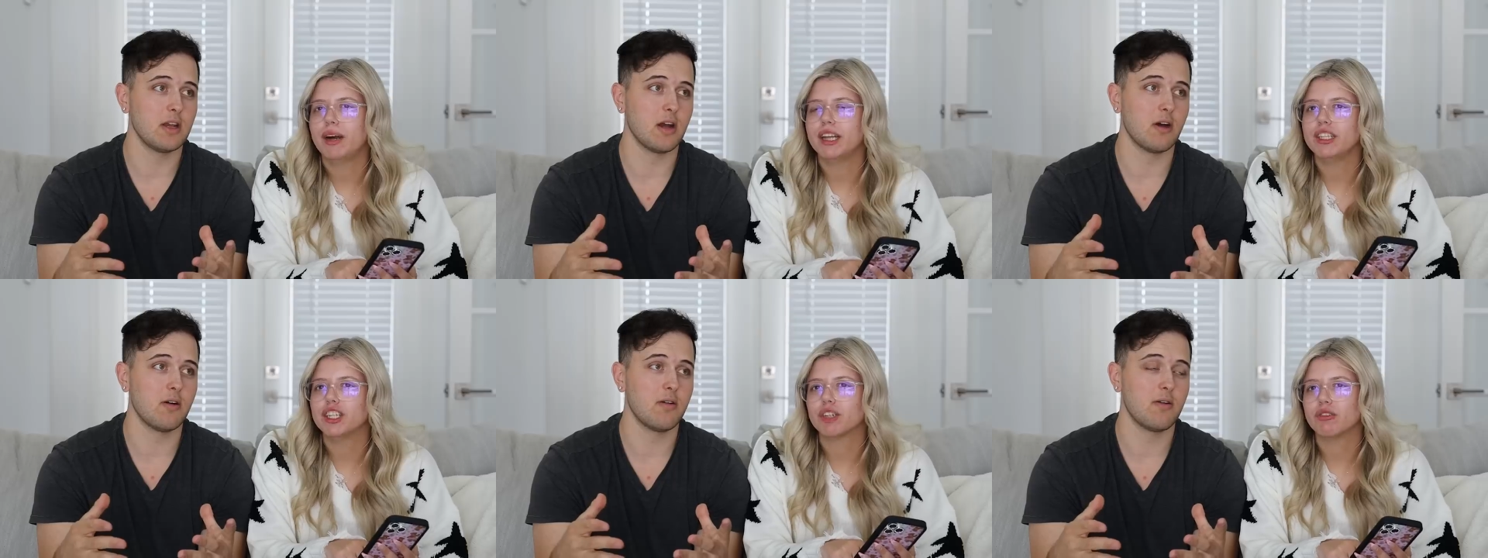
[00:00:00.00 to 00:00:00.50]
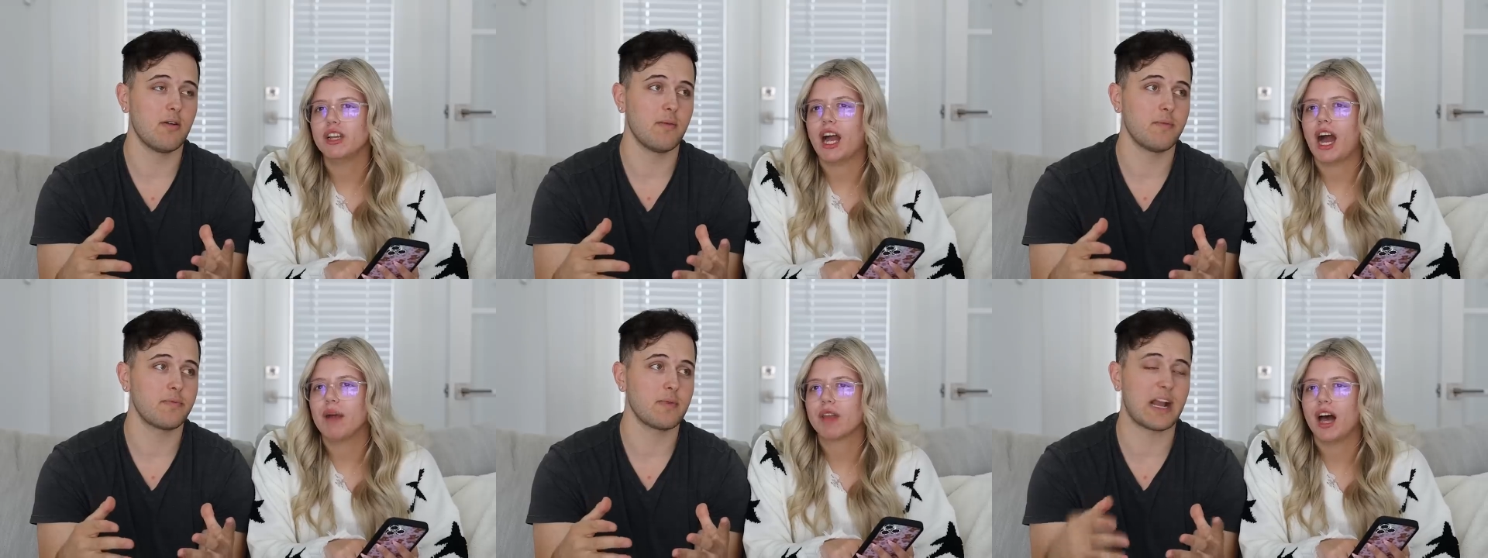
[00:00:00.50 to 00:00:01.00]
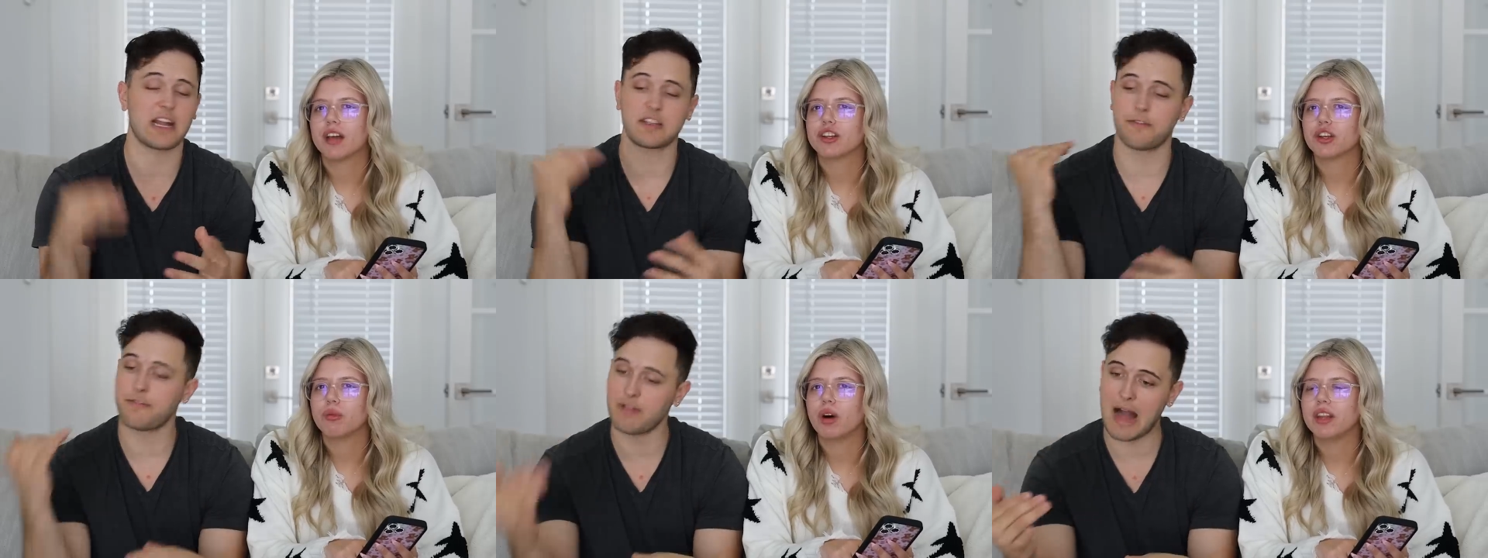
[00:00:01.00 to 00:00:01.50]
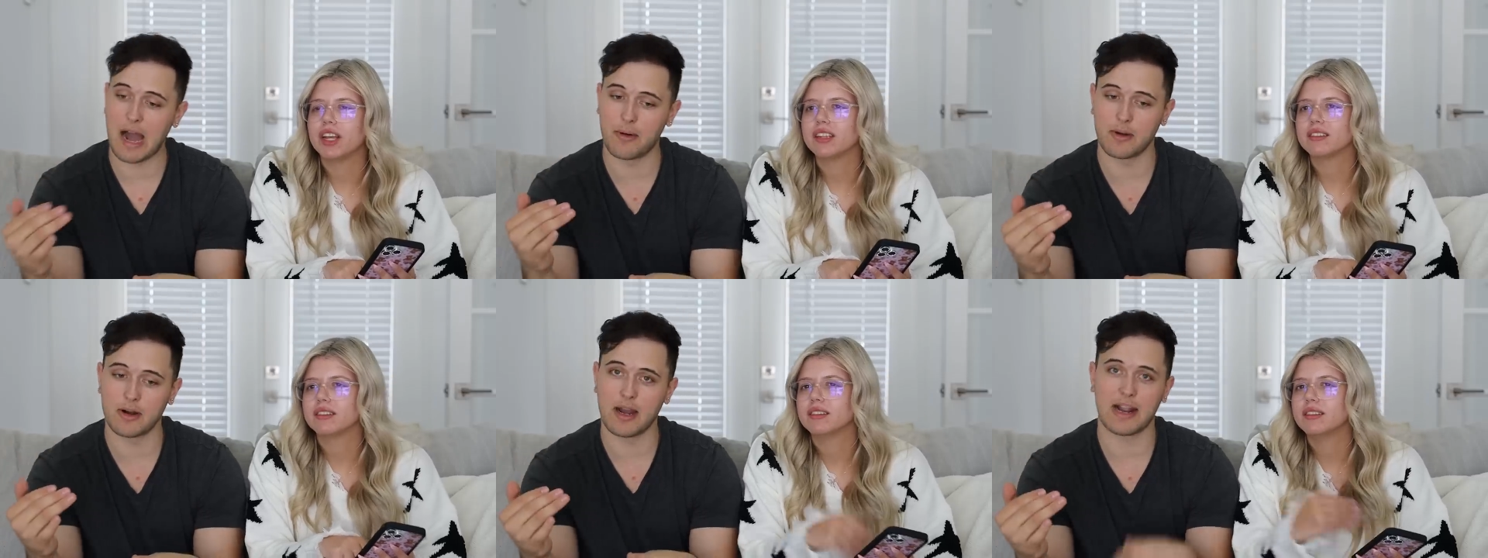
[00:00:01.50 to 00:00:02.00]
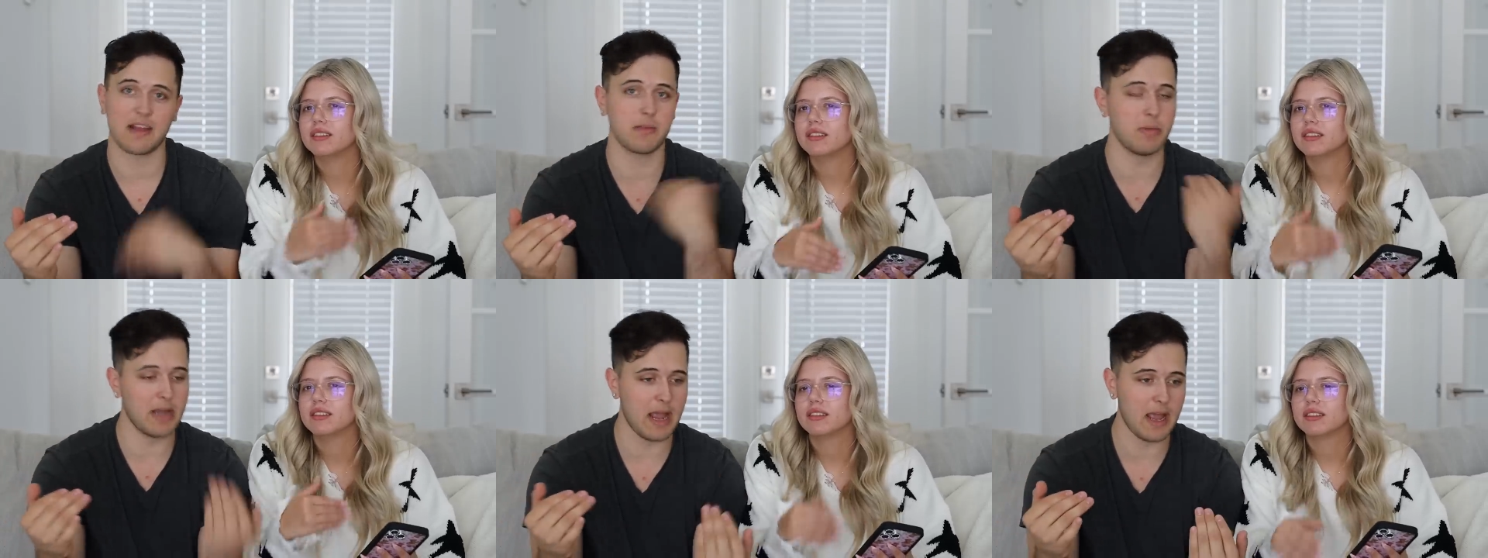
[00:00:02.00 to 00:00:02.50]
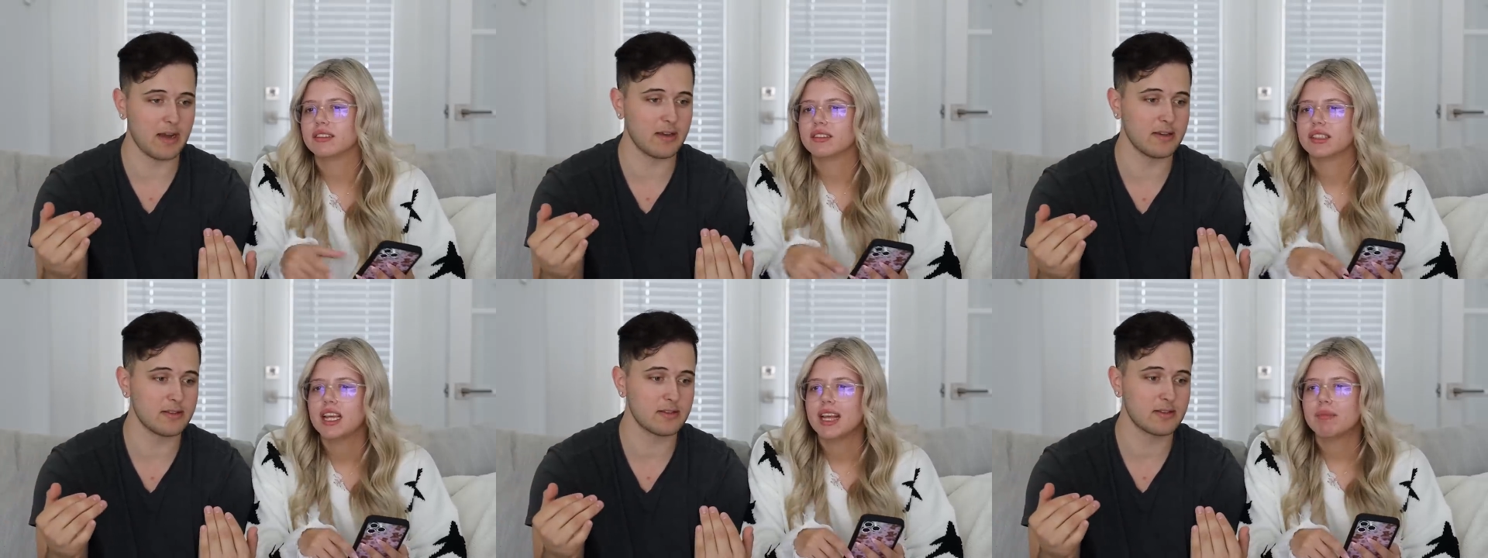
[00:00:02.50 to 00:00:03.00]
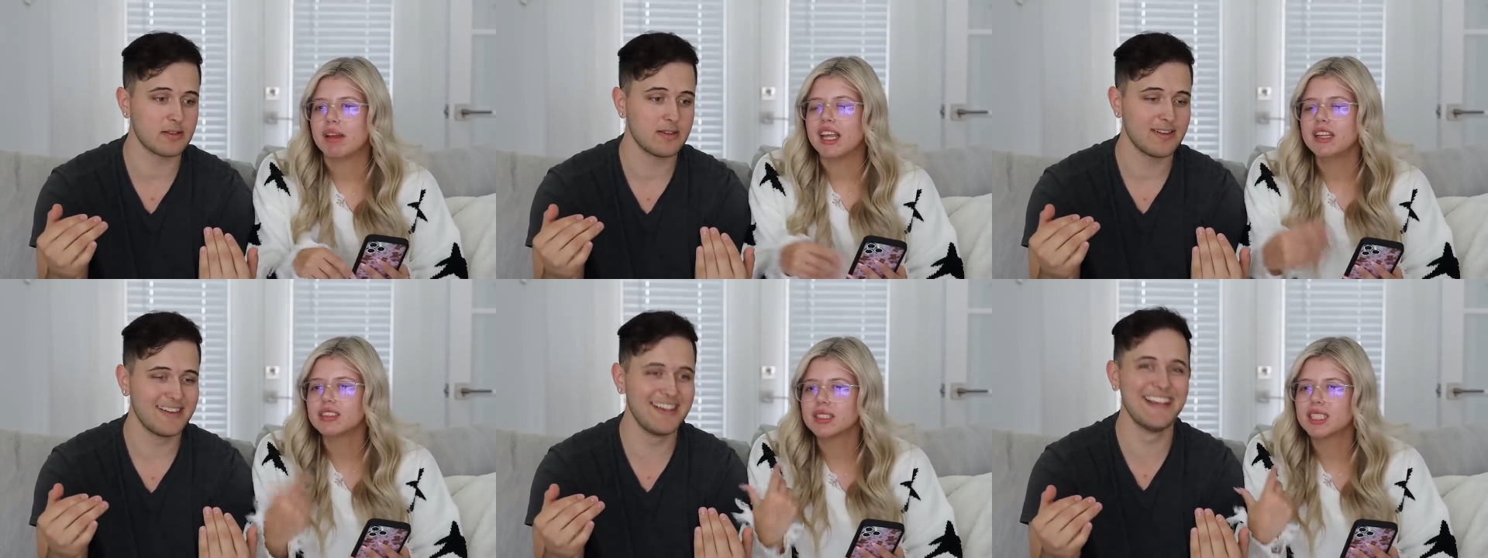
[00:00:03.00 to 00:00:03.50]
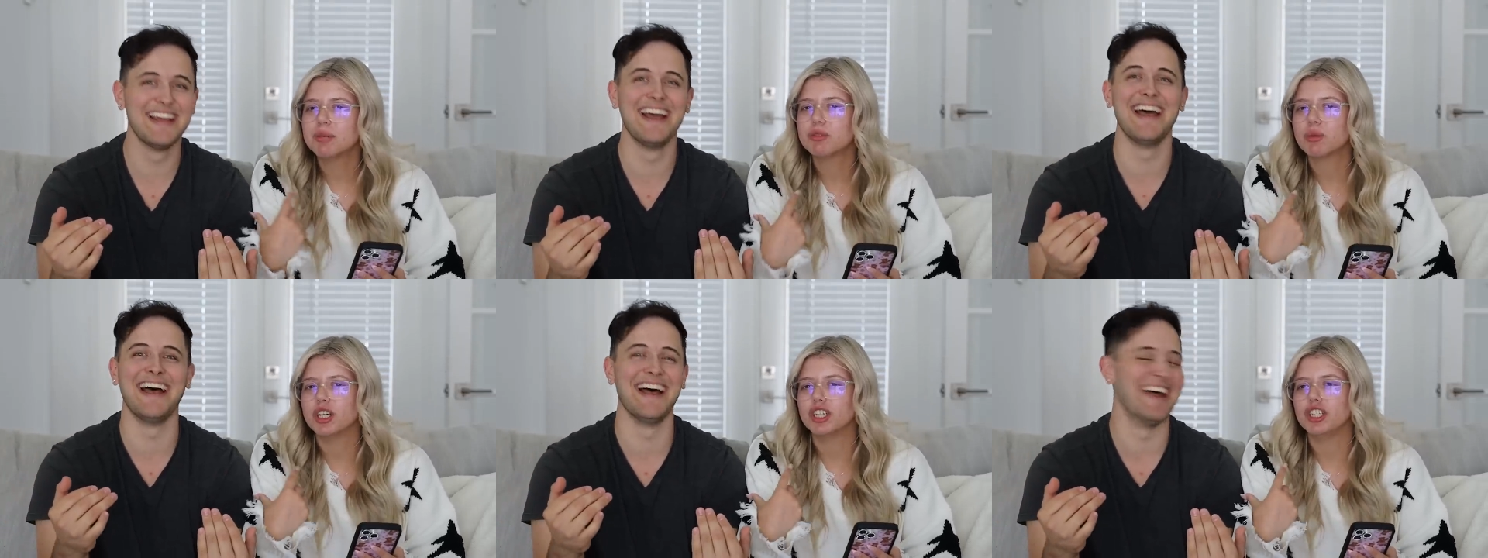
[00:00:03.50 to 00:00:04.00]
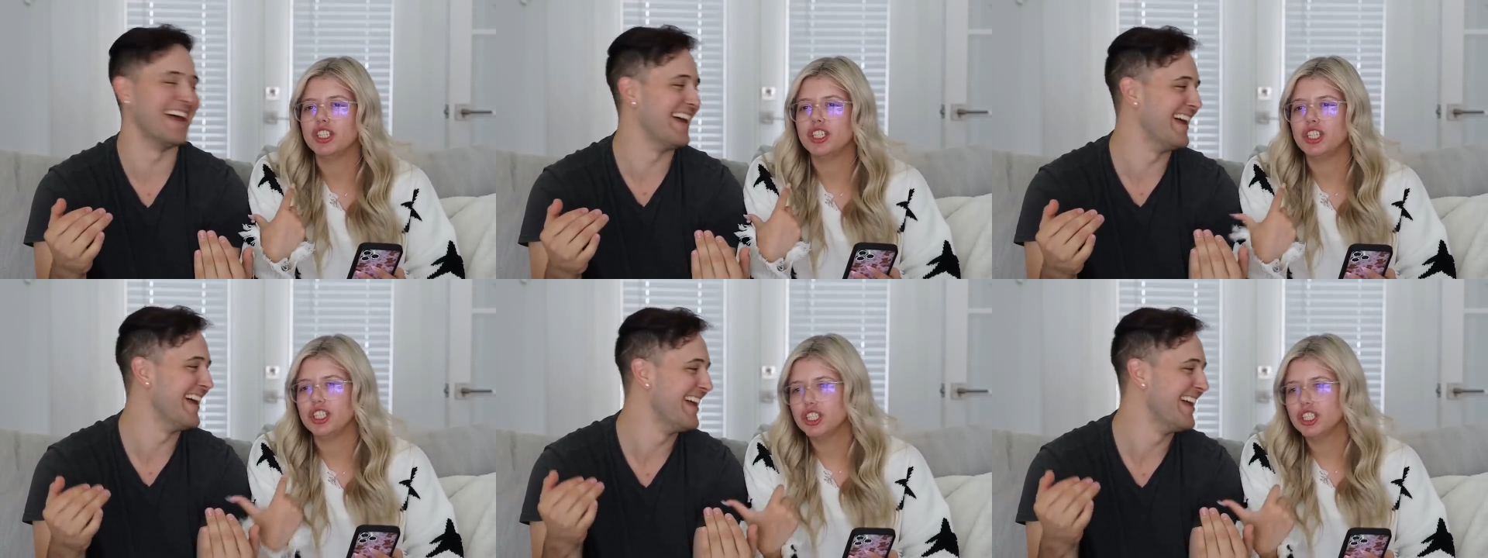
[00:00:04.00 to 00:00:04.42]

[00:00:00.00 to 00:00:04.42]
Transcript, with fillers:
Speaker 1: but you are I'm kind of the, the flour,
Speaker 2: one. Flour. I got the bananas.
Speaker 1: But then there's sometimes where